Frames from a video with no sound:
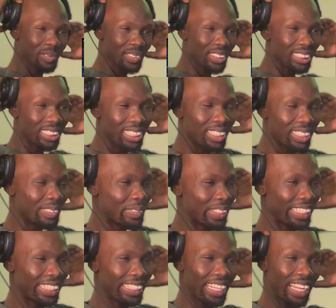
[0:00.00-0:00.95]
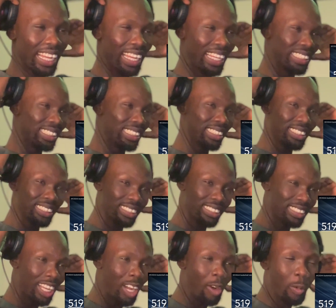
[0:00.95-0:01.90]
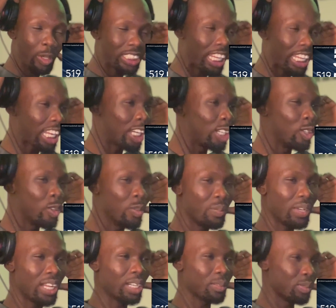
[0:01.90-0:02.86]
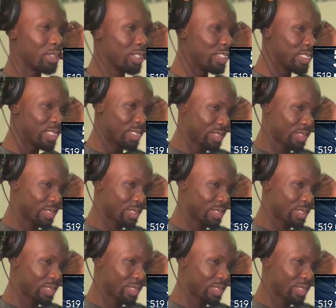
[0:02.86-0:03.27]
Oh my god. I wish I can go back, bro.